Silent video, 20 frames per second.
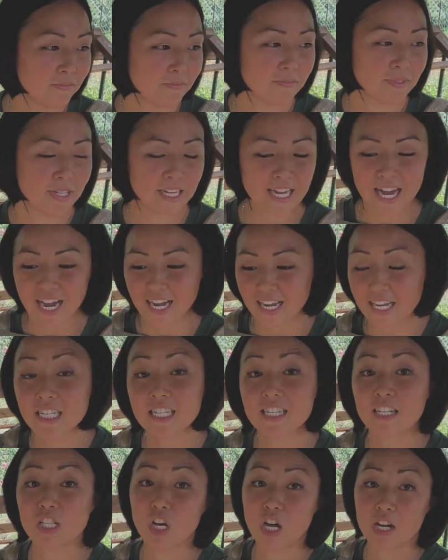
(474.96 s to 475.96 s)

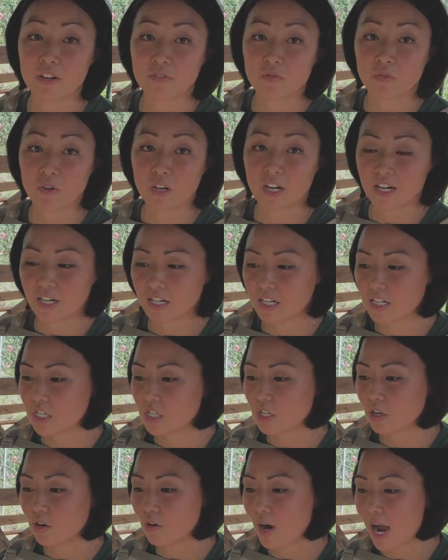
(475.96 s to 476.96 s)
it's a lot of work.
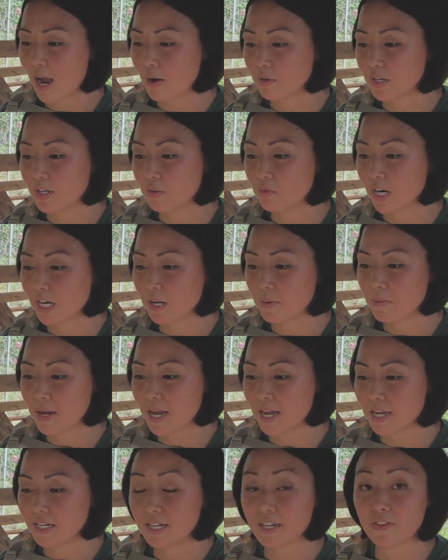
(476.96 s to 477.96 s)
So I would
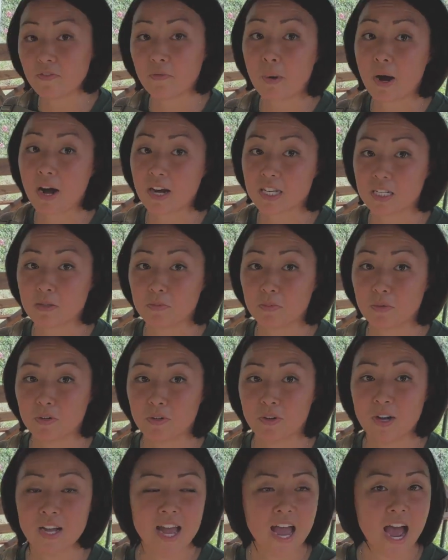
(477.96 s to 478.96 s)
recommend, if
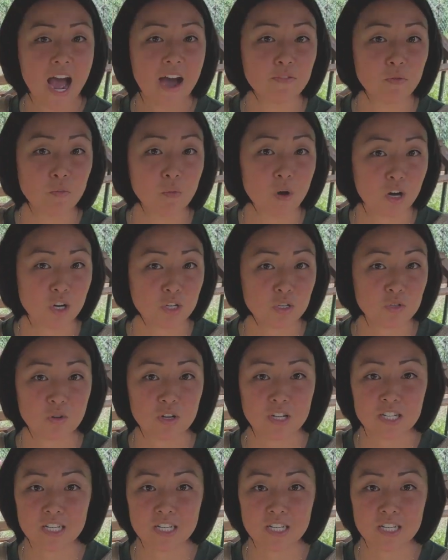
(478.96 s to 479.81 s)
possible, have a water source